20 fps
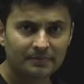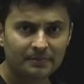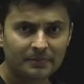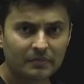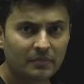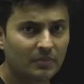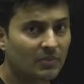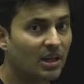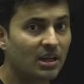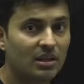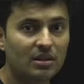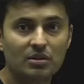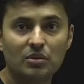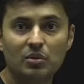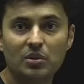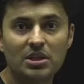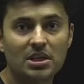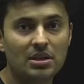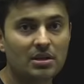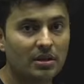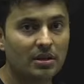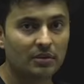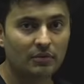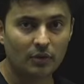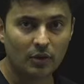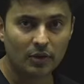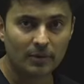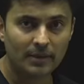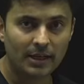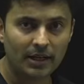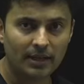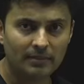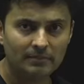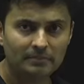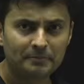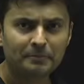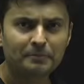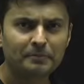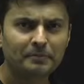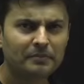There is no general formula.
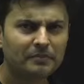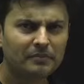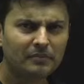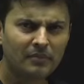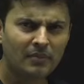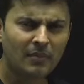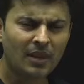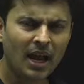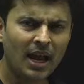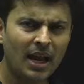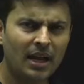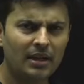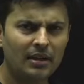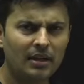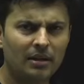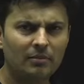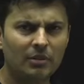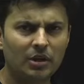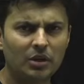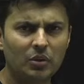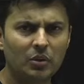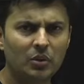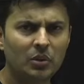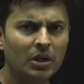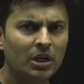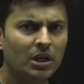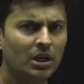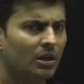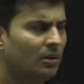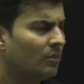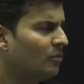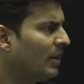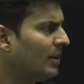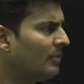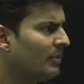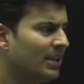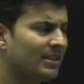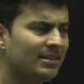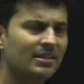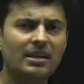And number 2, 1 by
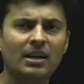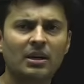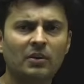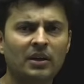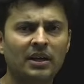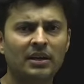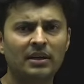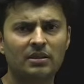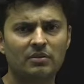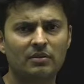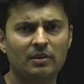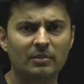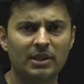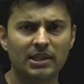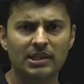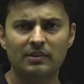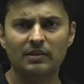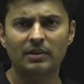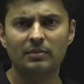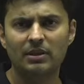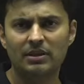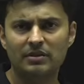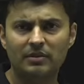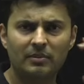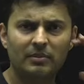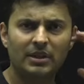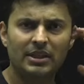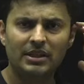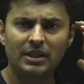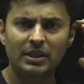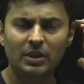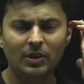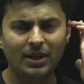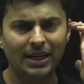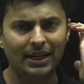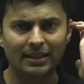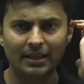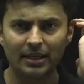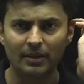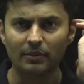C equivalent is 1 by C1 plus 1 by C2, like
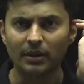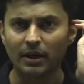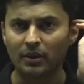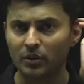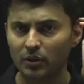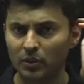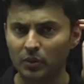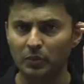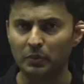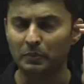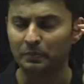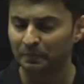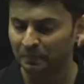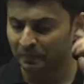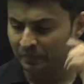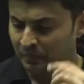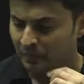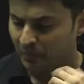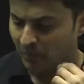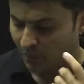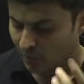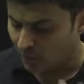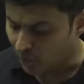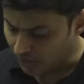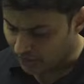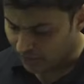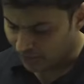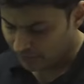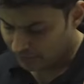that we have to do. Okay.